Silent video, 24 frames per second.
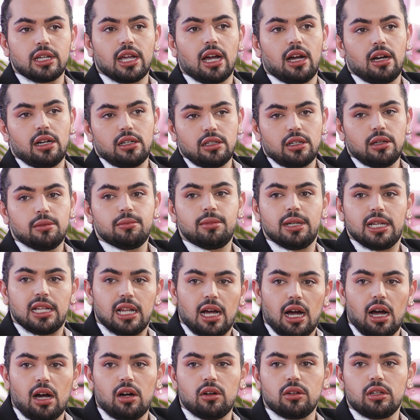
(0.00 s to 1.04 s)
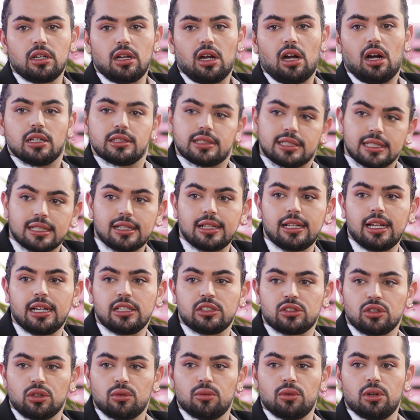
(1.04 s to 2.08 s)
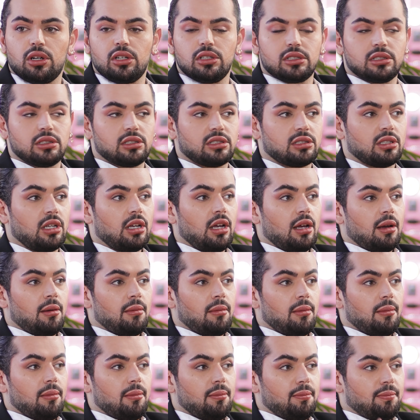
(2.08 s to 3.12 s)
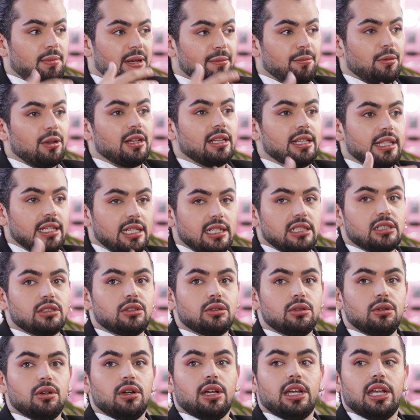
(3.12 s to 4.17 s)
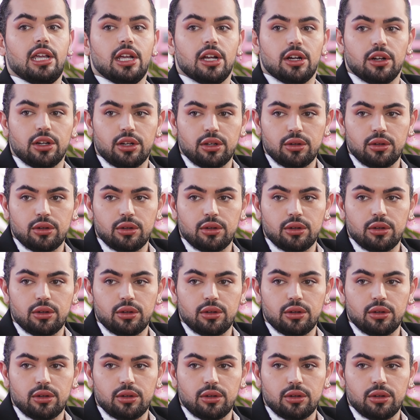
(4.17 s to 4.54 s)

yeah, be loud, articulate your words. People need to hear